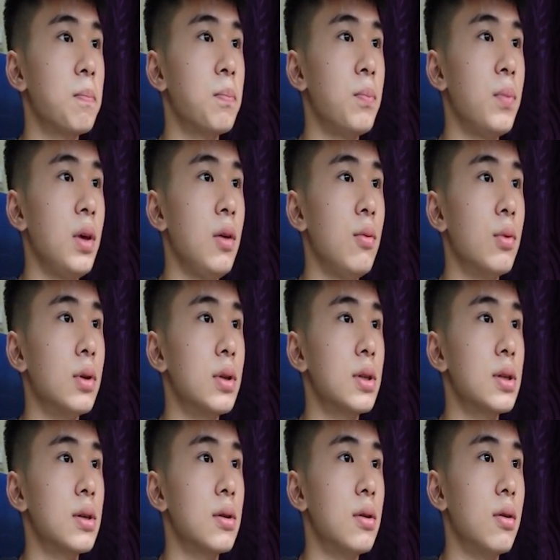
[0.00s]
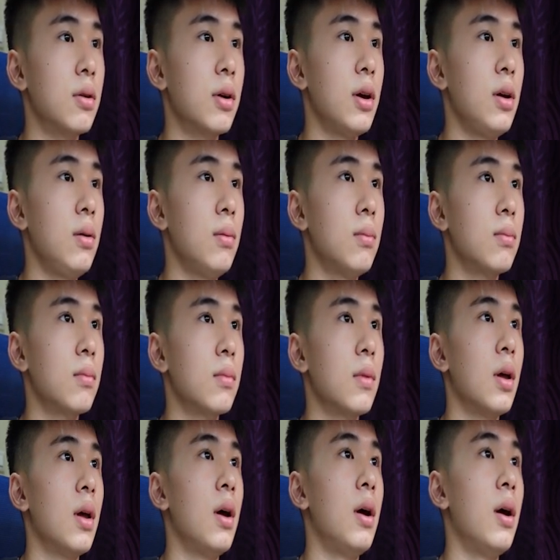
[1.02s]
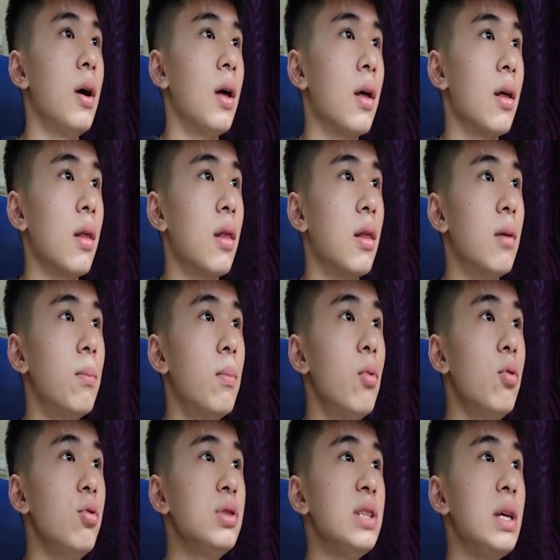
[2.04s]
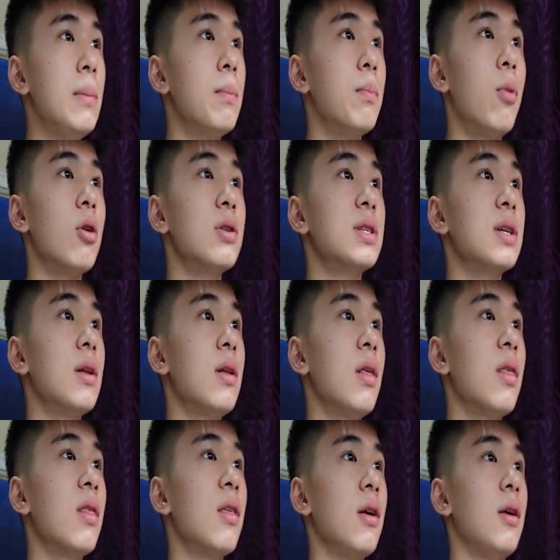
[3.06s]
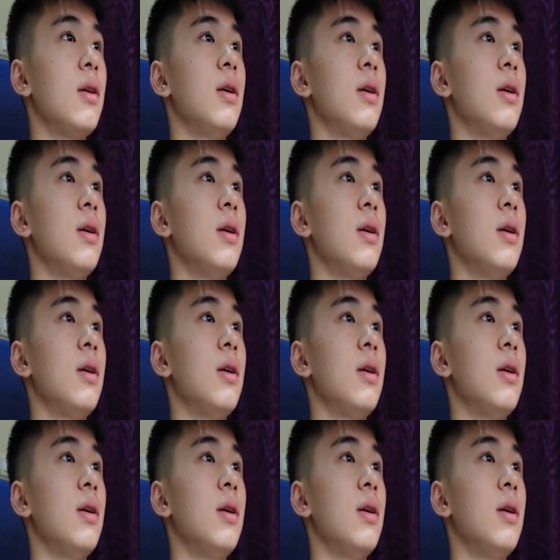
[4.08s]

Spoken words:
pivot. Okay, the most important thing